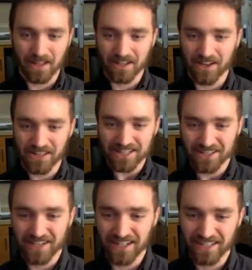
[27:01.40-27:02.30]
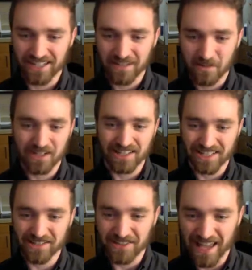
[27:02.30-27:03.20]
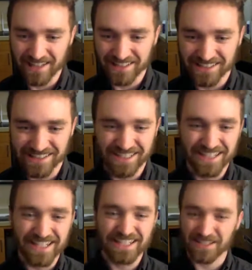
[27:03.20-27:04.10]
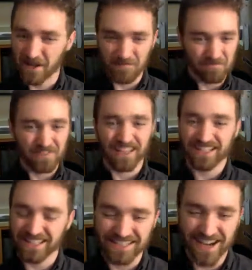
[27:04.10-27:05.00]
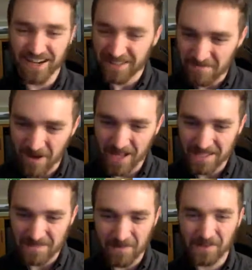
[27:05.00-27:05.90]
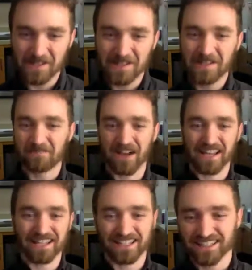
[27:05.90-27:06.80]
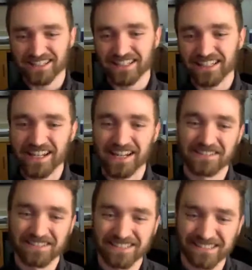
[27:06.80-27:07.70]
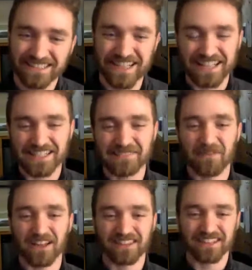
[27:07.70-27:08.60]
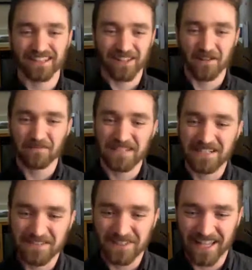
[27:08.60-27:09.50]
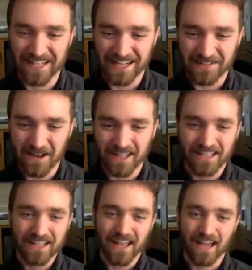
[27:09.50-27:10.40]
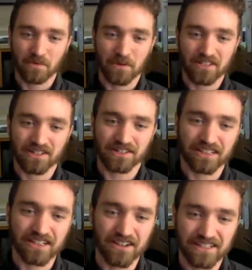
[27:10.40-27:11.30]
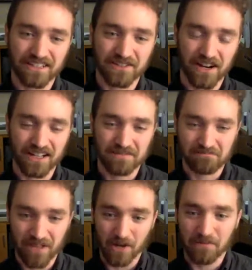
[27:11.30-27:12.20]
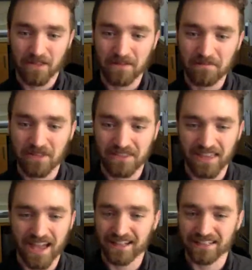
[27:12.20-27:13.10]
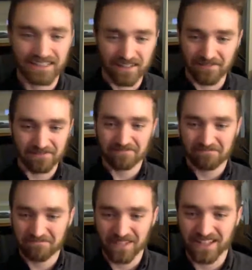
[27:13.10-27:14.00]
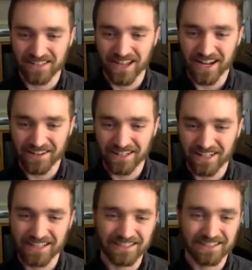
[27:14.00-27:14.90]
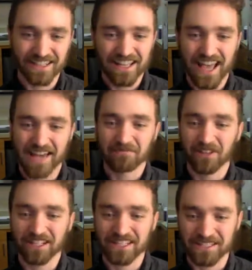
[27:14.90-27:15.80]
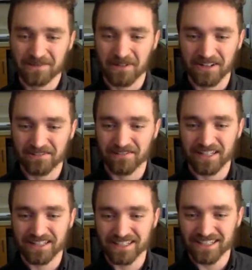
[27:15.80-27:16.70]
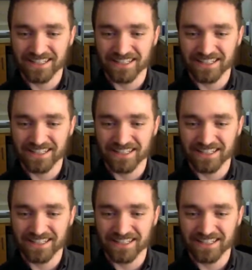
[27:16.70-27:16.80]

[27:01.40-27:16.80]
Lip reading: oh, that's a good idea. We're going to steal that. So it's entirely possible by, next month it'll all be a Nuclide anyway, and we're certainly going to try to help them with that if they desire it and add plugins where it fits.